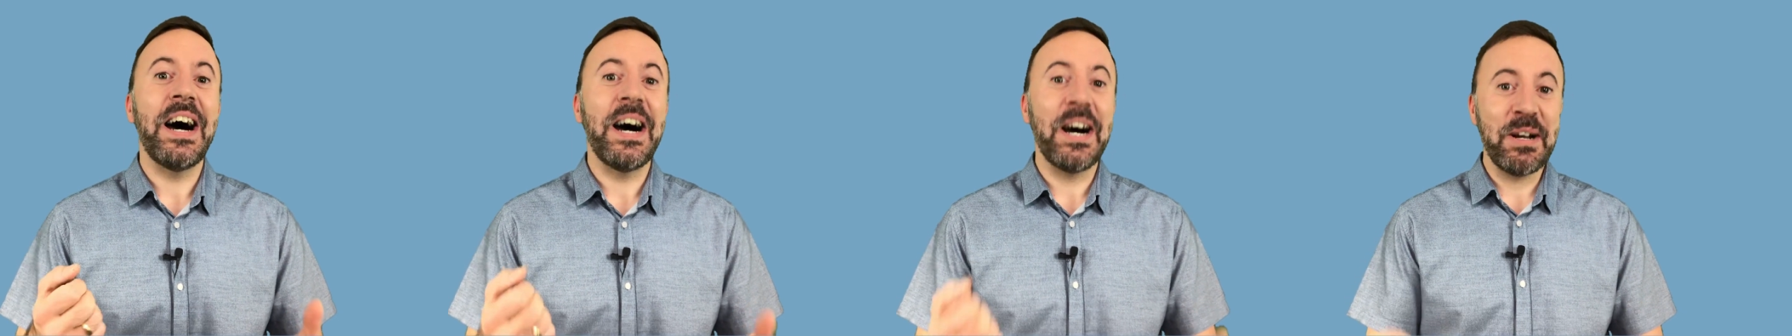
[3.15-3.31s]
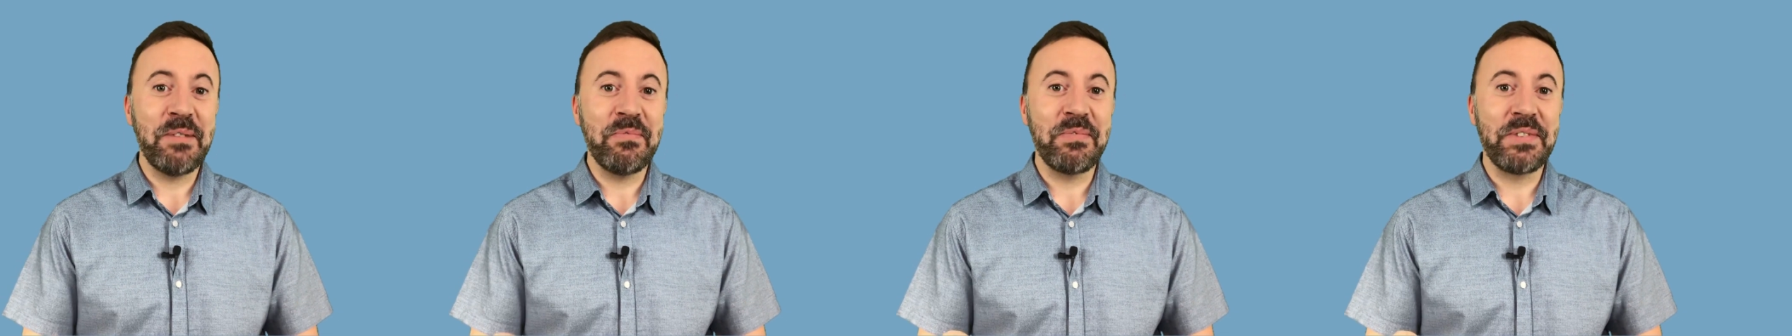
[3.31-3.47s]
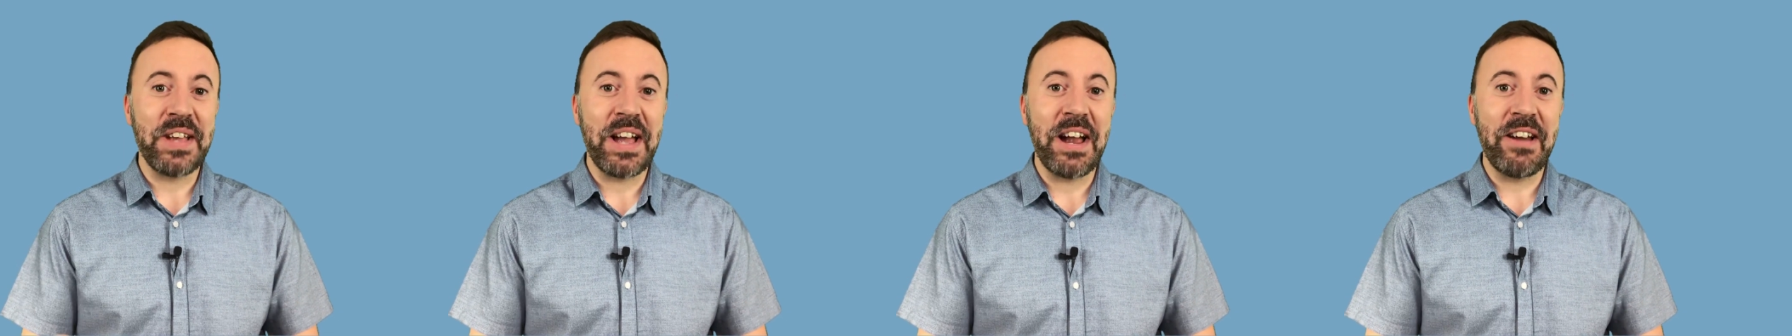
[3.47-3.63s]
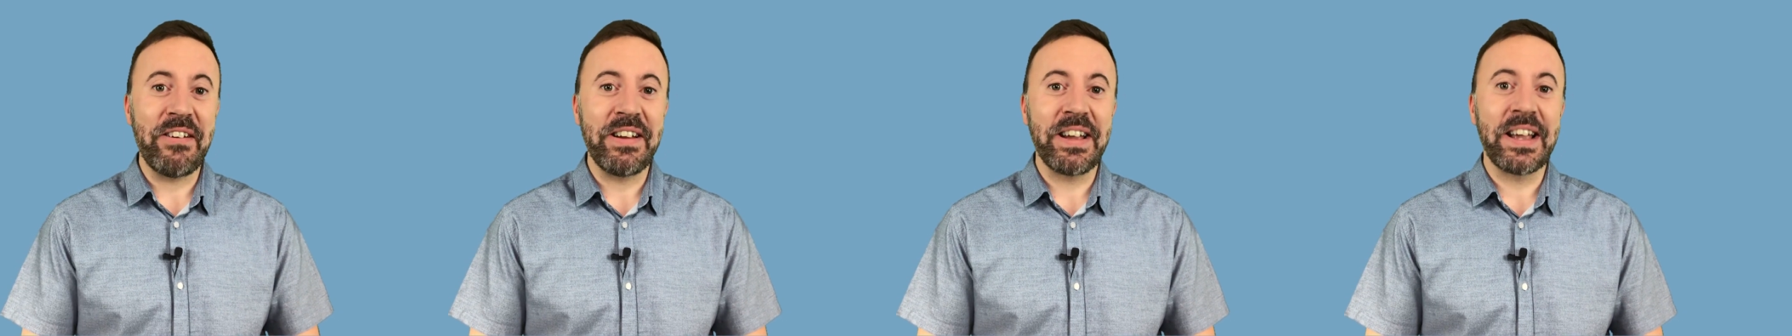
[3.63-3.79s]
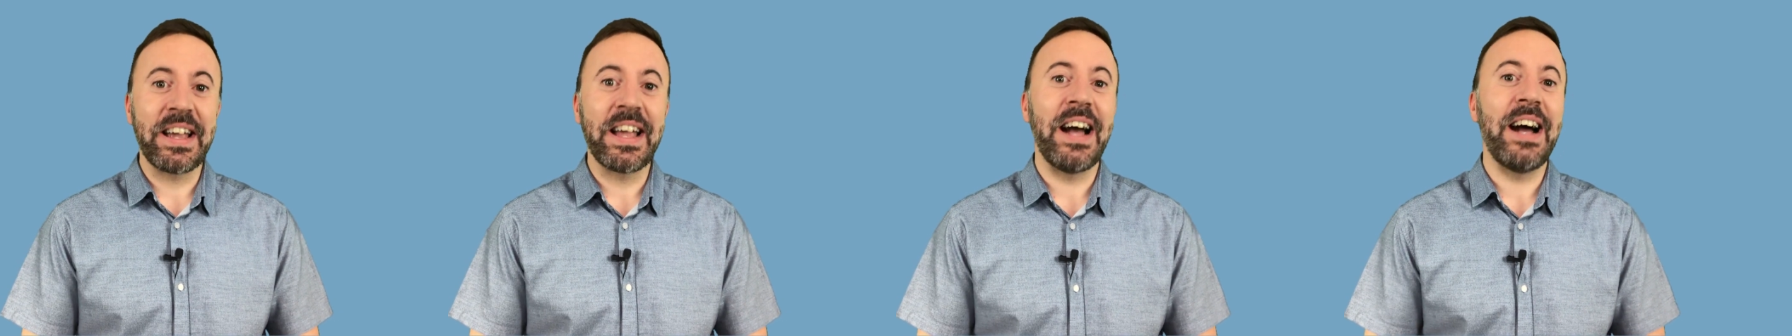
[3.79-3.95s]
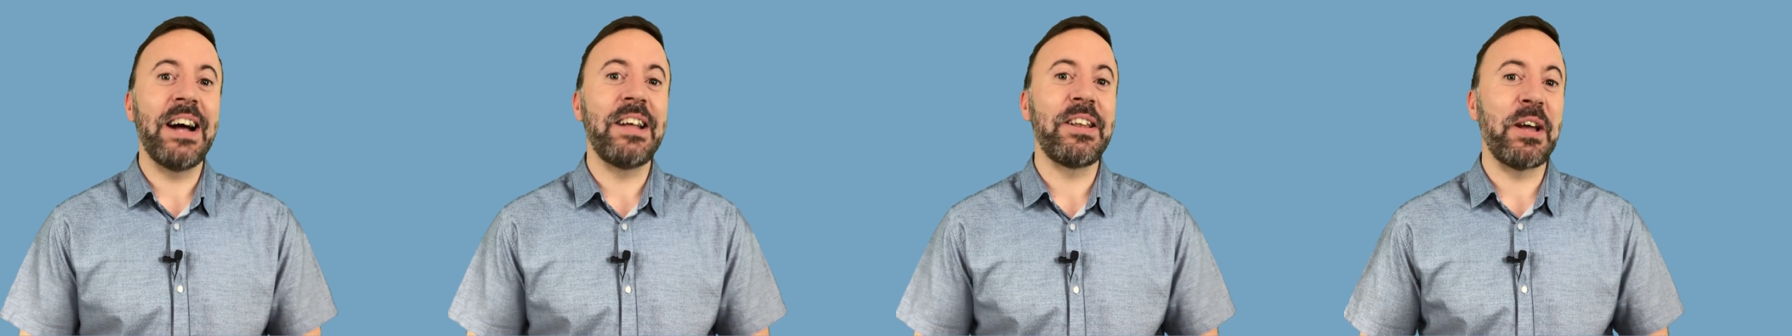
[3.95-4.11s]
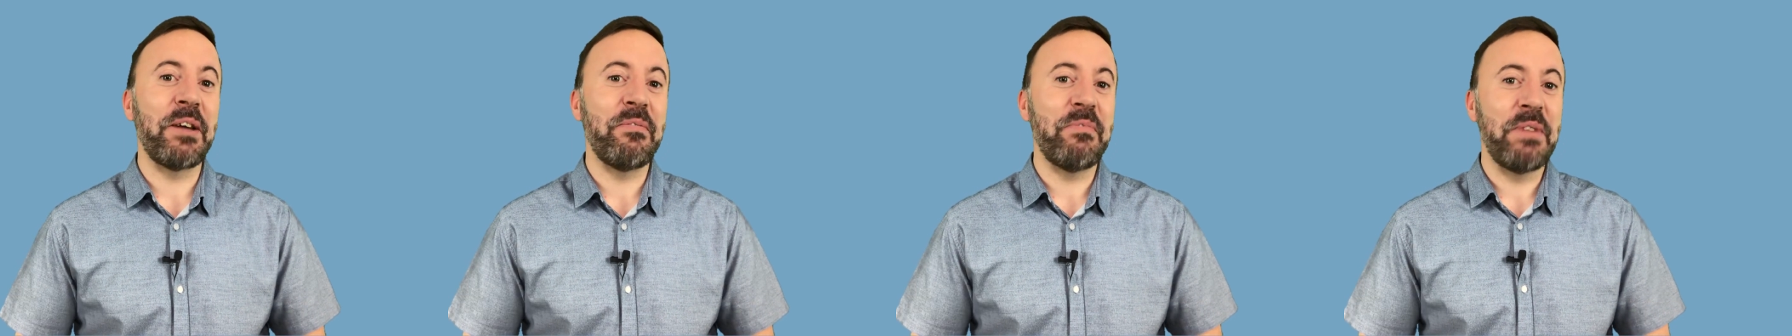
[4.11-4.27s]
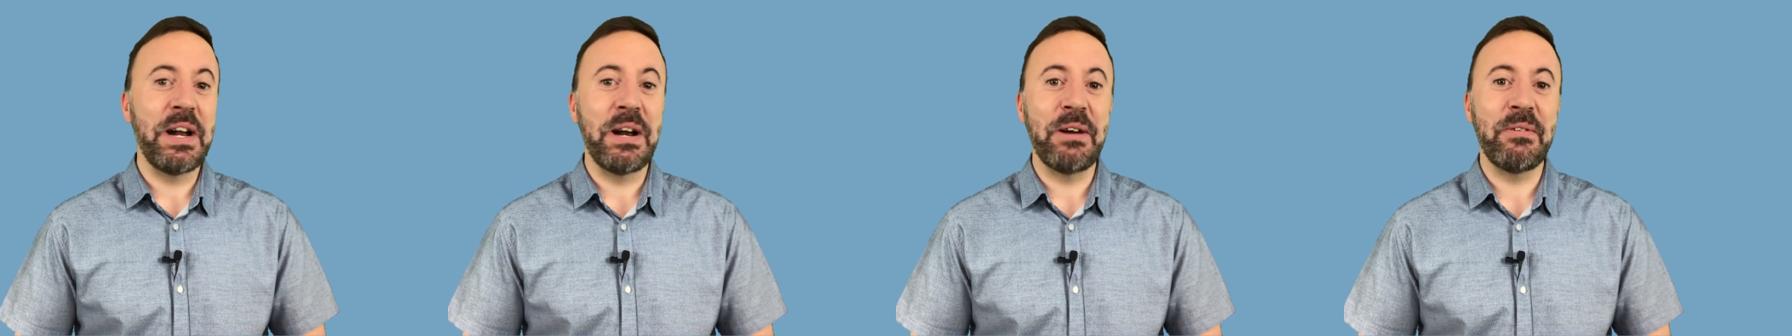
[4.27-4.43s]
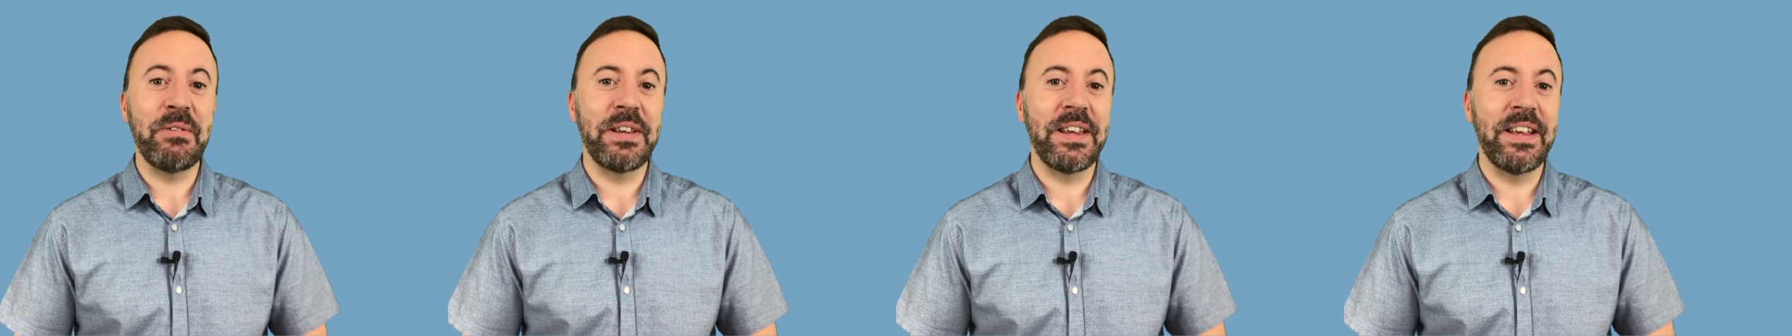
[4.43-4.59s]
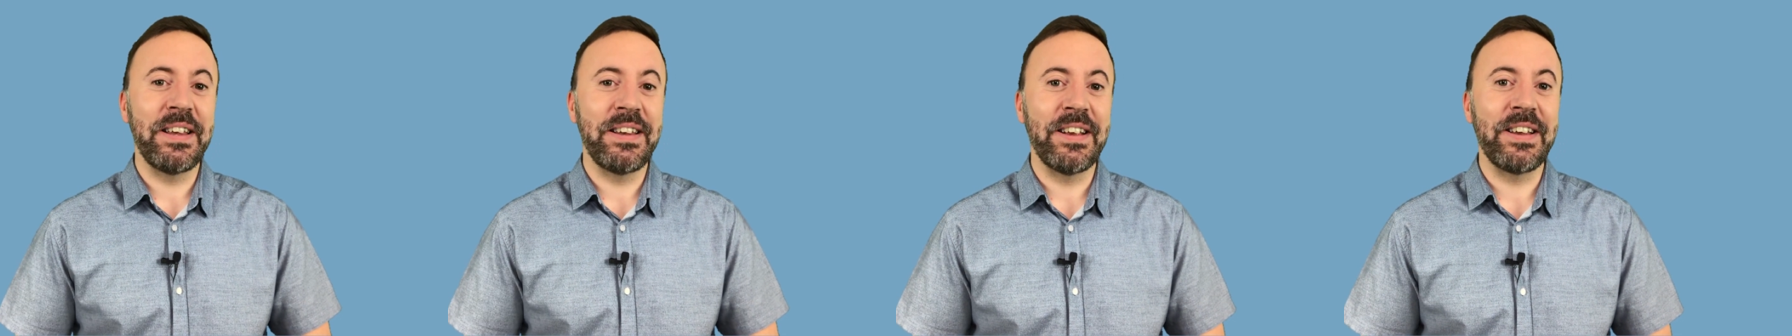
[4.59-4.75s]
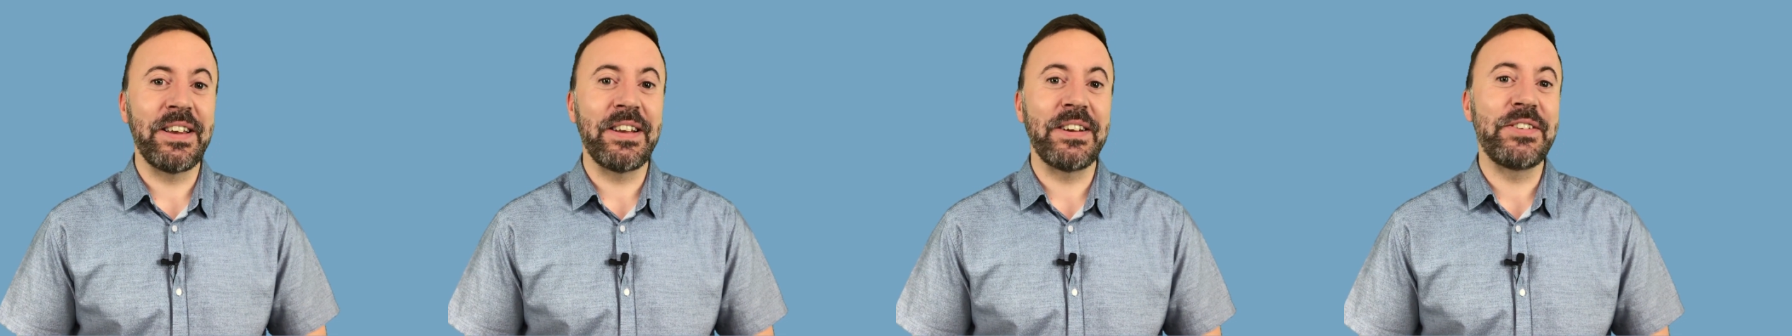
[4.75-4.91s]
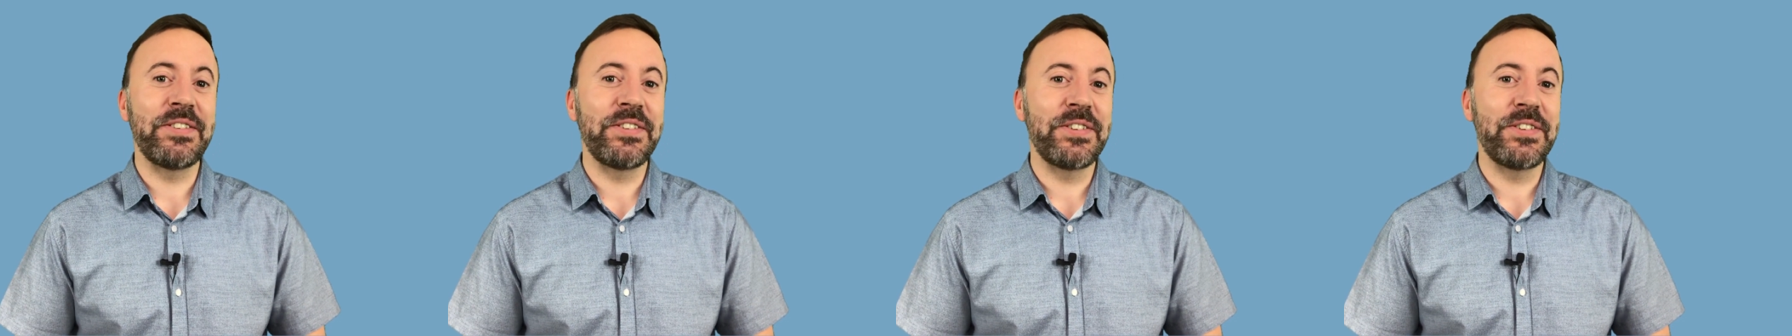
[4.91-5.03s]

I'm Derek and I'm here with another